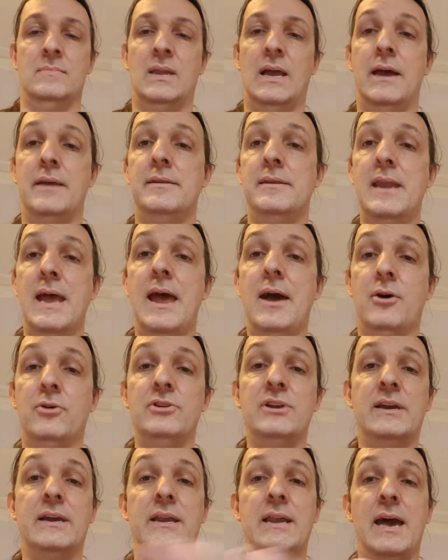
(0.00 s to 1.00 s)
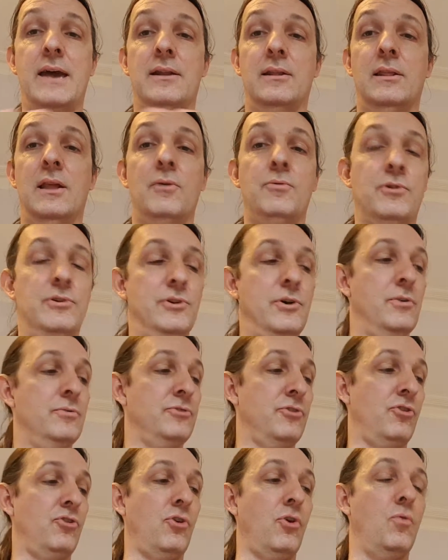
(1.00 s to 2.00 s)
And now you can add a lower
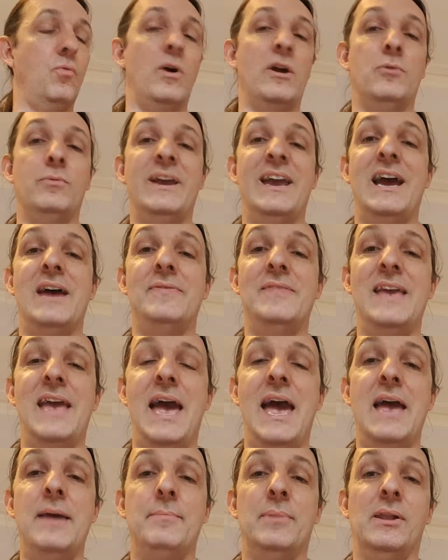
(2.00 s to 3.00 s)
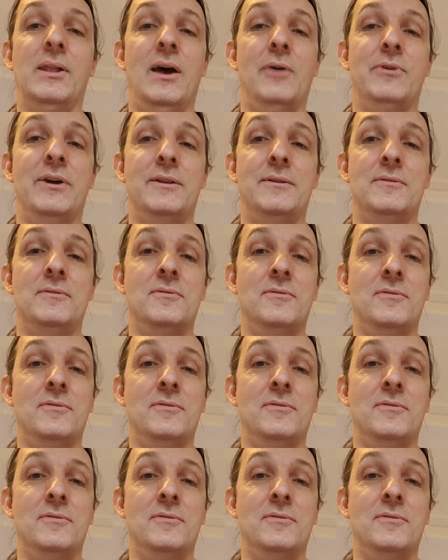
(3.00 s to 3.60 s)
note. So why don't we add the A below it?